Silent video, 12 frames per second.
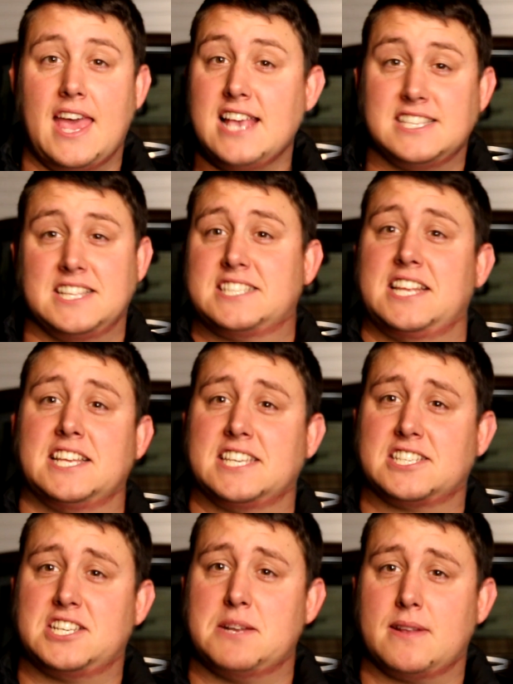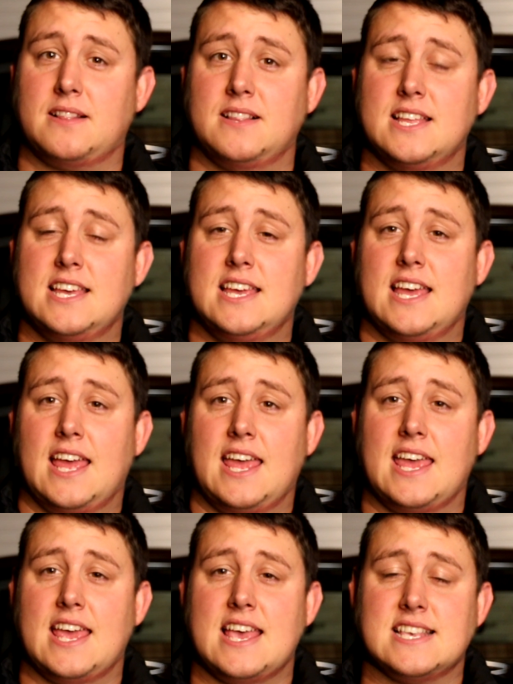isn't the center section in the middle,
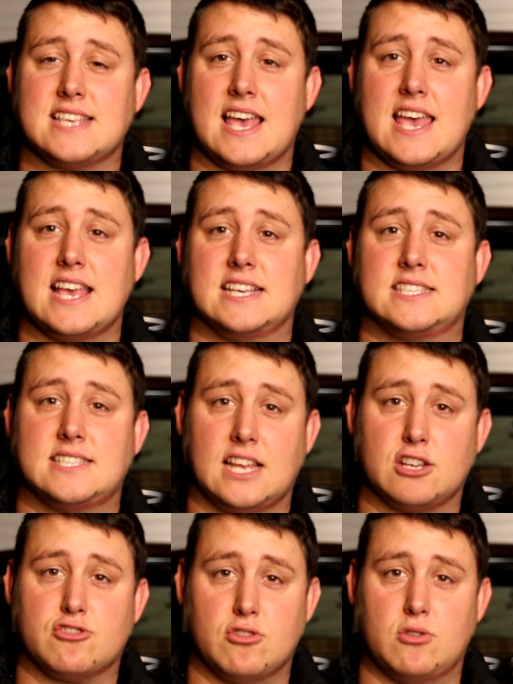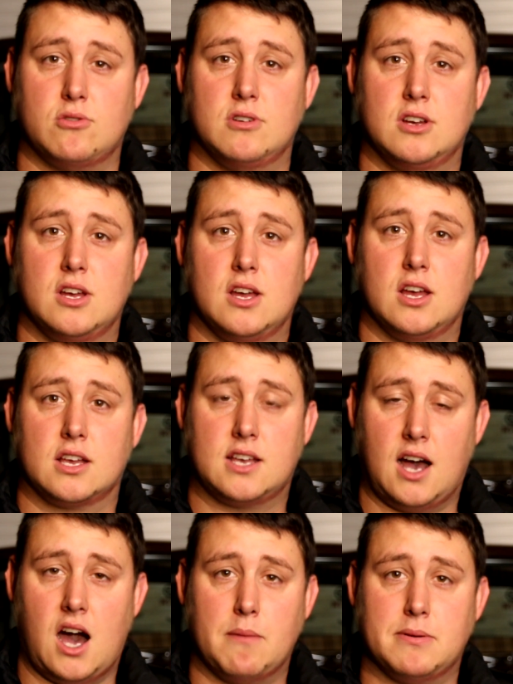it is a central
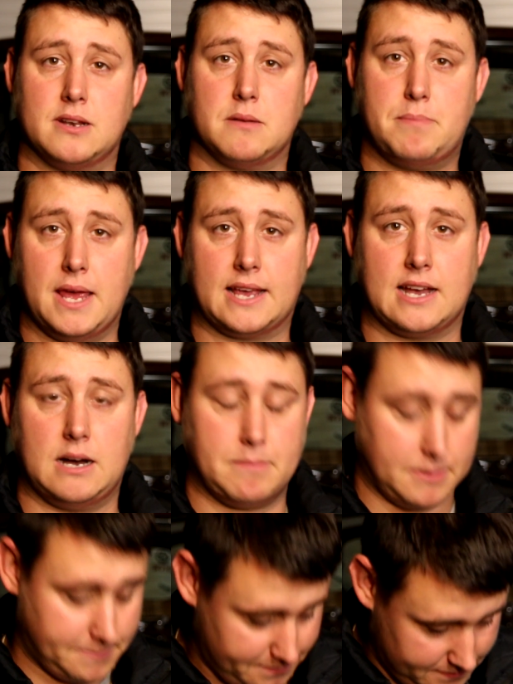carbon pickup.